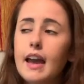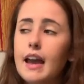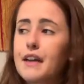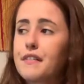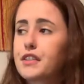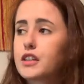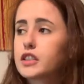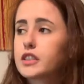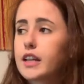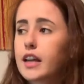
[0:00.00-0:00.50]

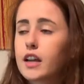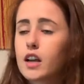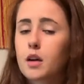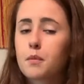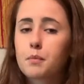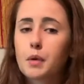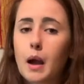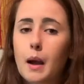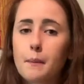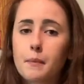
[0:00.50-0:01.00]
if you're staying
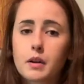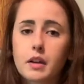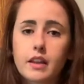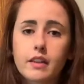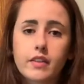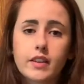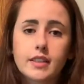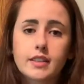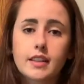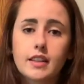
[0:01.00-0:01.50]
on property,
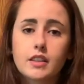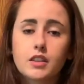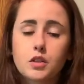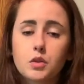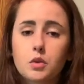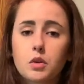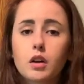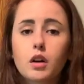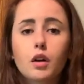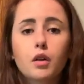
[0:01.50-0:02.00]
this is
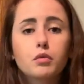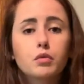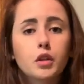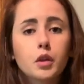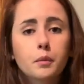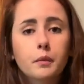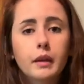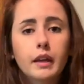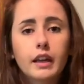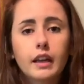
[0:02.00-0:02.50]
your
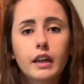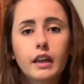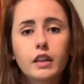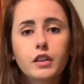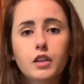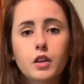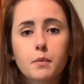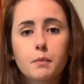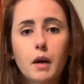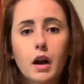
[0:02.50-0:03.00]
room key,
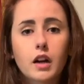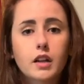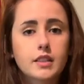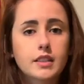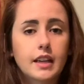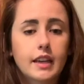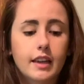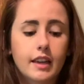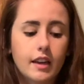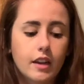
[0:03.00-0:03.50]
your park
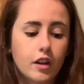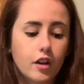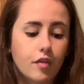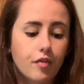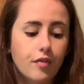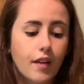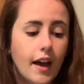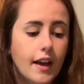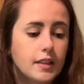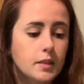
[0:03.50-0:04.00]
ticket, your
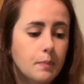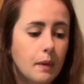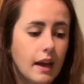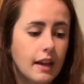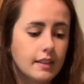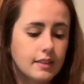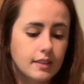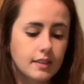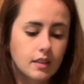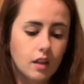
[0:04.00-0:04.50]
fast
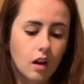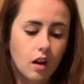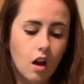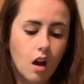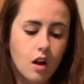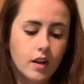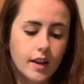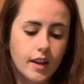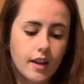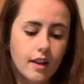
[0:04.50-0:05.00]
passes are
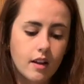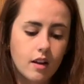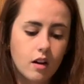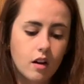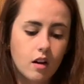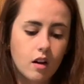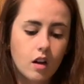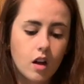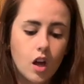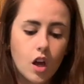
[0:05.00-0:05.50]
on
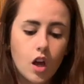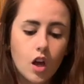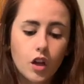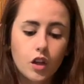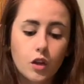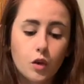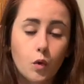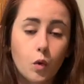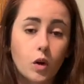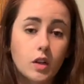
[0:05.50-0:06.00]
here,
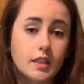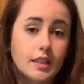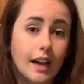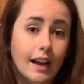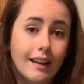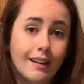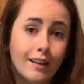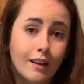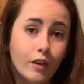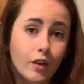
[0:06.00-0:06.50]
your
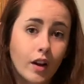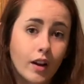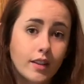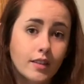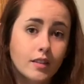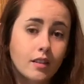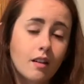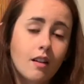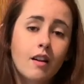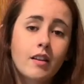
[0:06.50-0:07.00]
dining
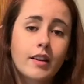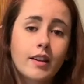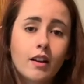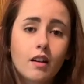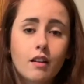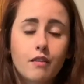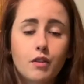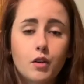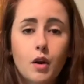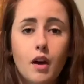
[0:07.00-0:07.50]
credits are on
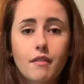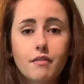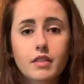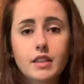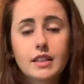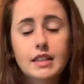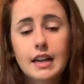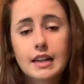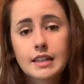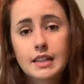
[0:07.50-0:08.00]
here. If you have
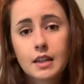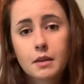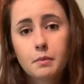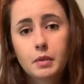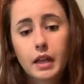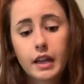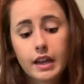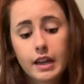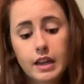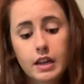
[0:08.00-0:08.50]
the dining
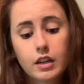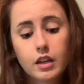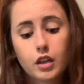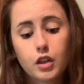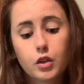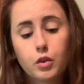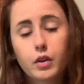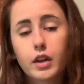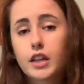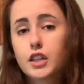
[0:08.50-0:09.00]
plan,
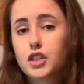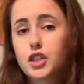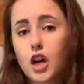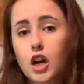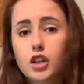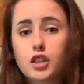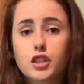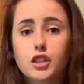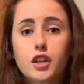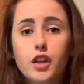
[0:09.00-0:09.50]
you can
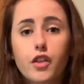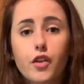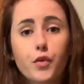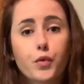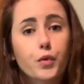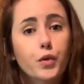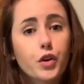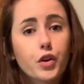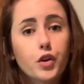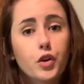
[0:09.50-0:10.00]
charge to the
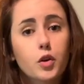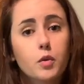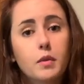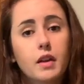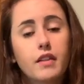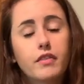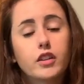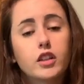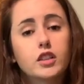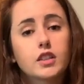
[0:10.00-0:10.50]
room.
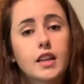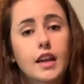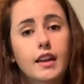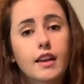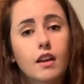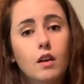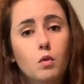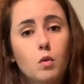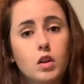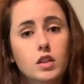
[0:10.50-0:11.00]
If you're
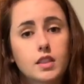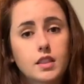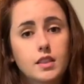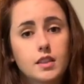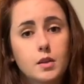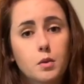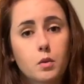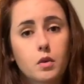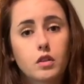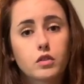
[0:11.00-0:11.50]
staying at a Walt
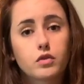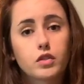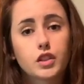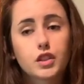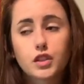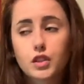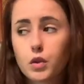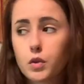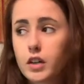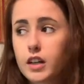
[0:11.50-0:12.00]
Disney World
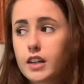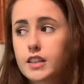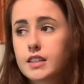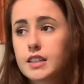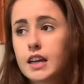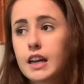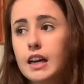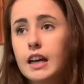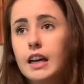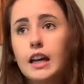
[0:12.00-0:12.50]

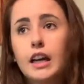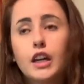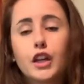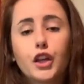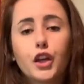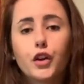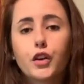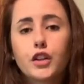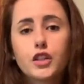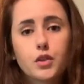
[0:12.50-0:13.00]
resort,
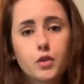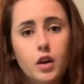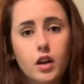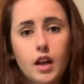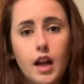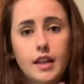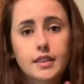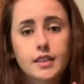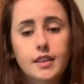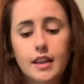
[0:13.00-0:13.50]
you can do all
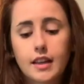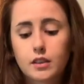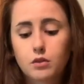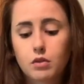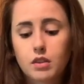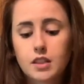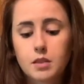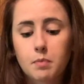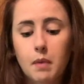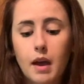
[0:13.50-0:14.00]
kinds of things
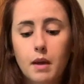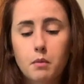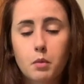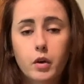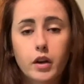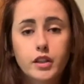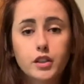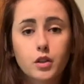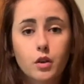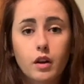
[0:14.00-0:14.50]
with this bad
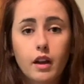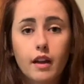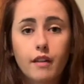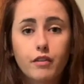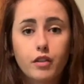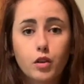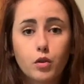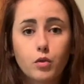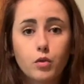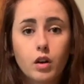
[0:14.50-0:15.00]
boy. So
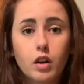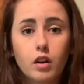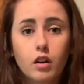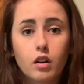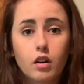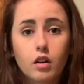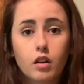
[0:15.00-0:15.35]
if you